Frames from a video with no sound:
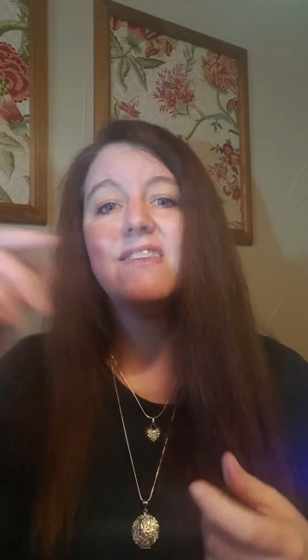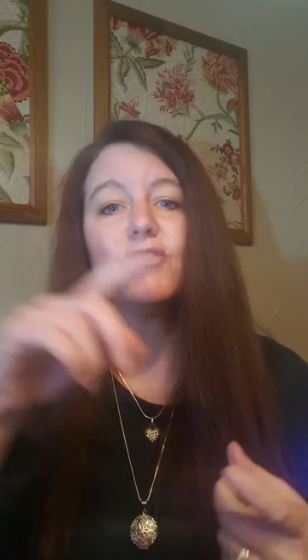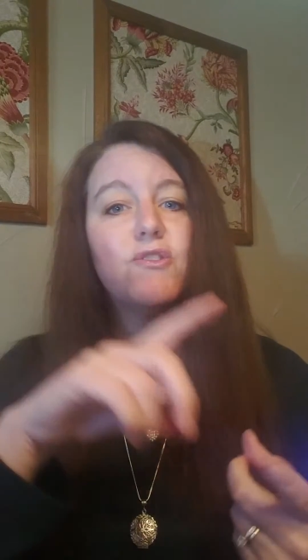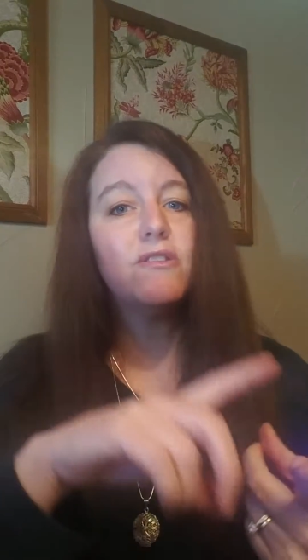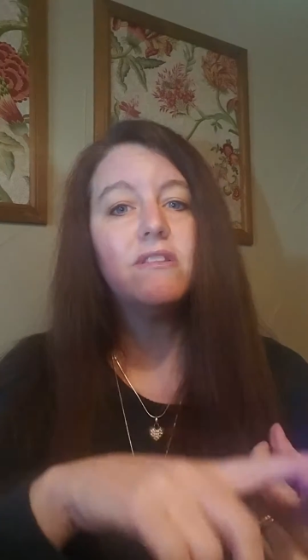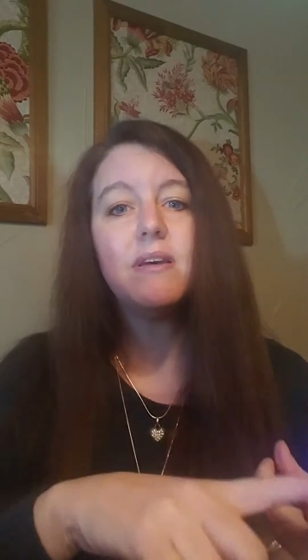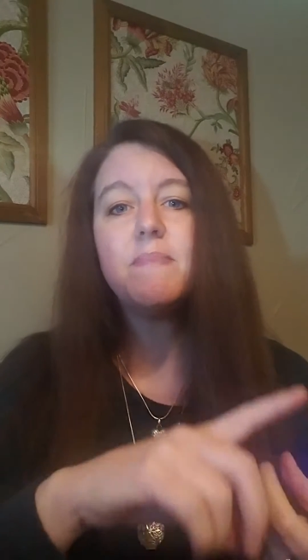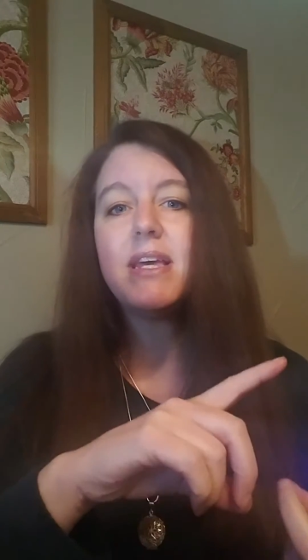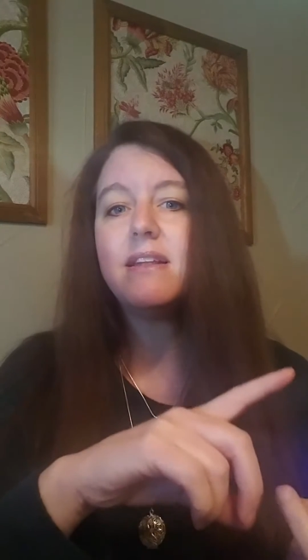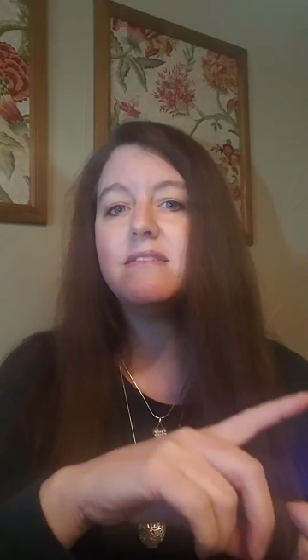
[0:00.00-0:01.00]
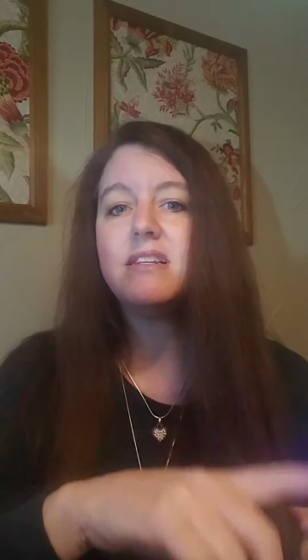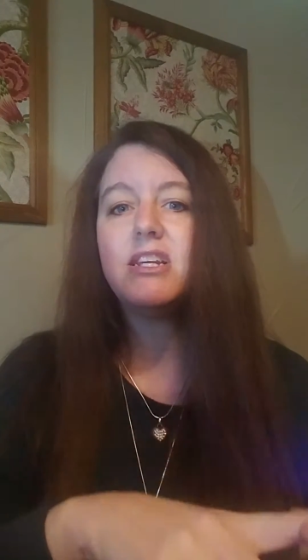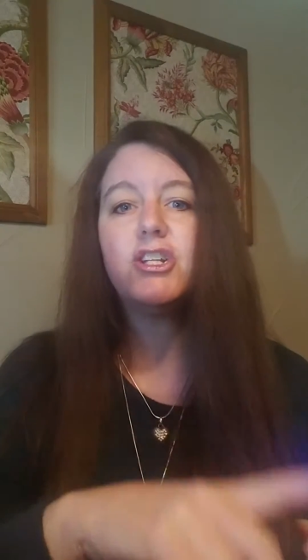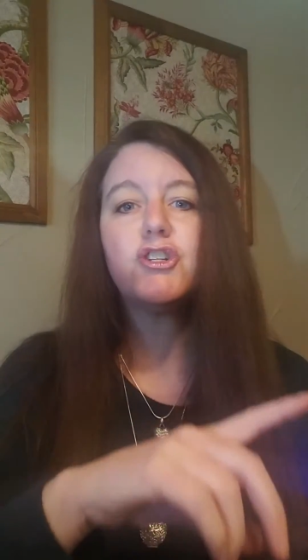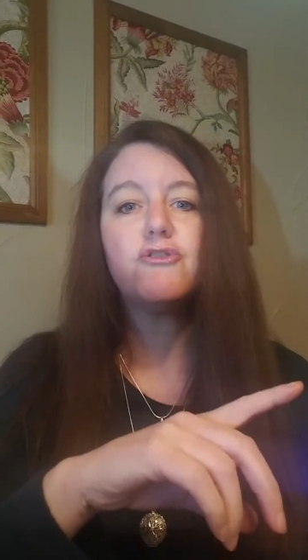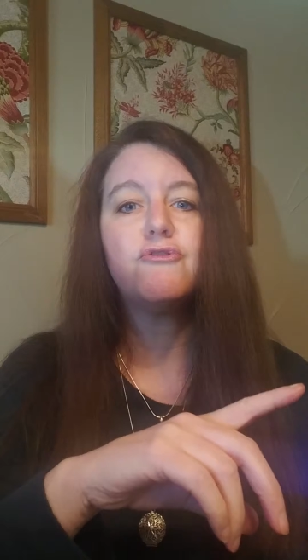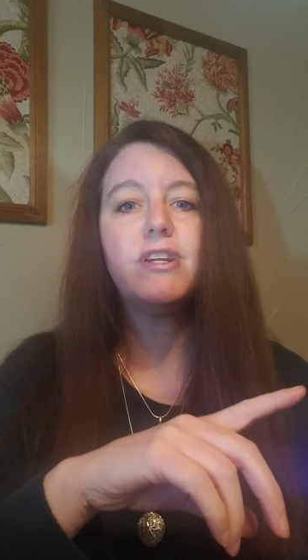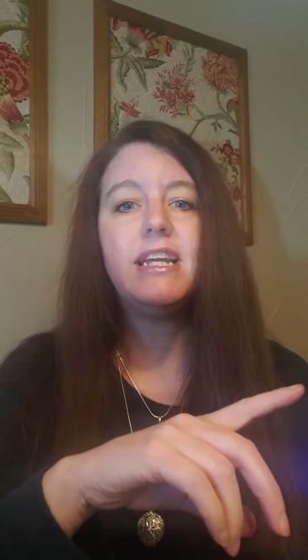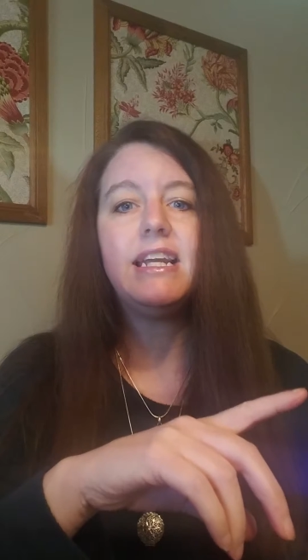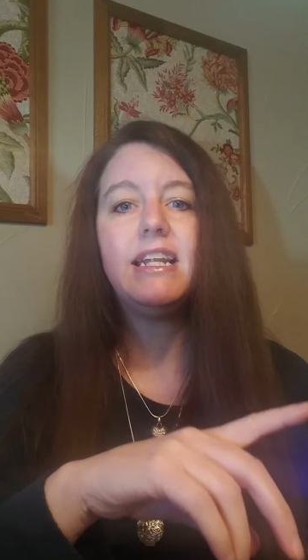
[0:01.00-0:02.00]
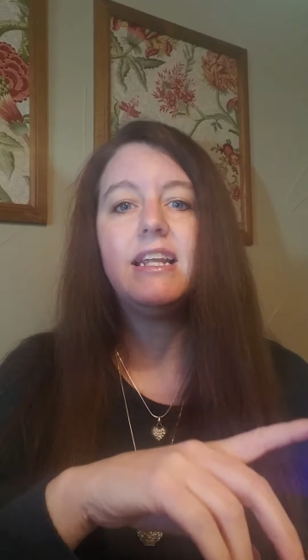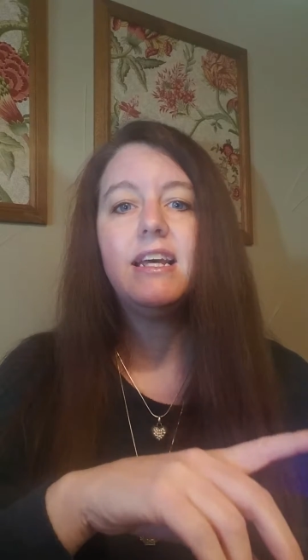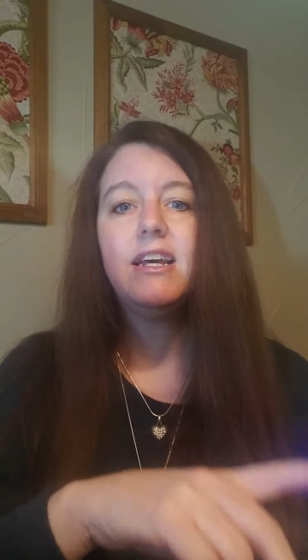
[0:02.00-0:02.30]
Those are lemon, tangerine,